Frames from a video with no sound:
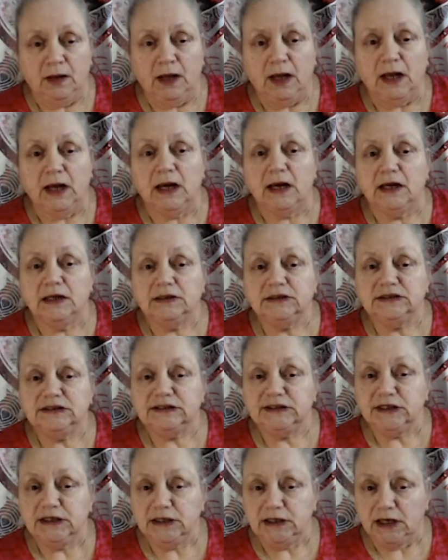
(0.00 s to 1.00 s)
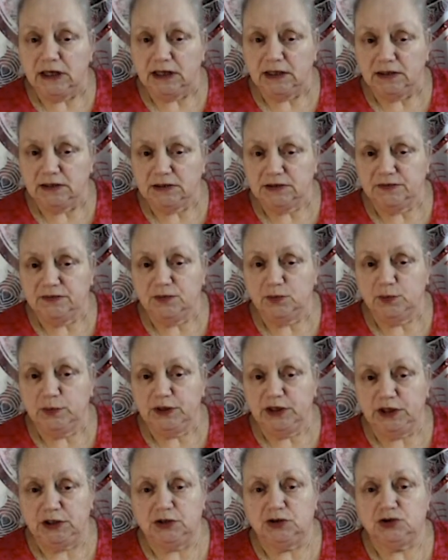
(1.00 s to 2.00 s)
As the end of the
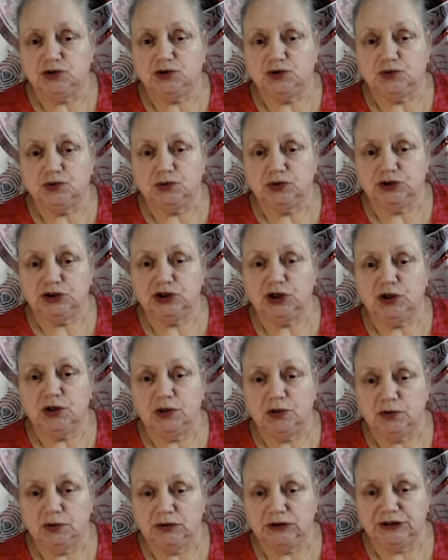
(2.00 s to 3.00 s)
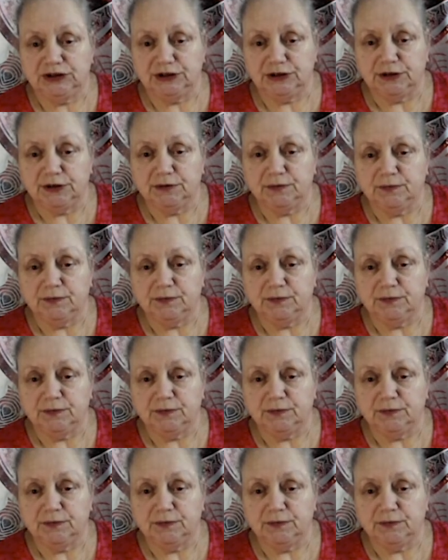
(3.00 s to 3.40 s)
week draws closer,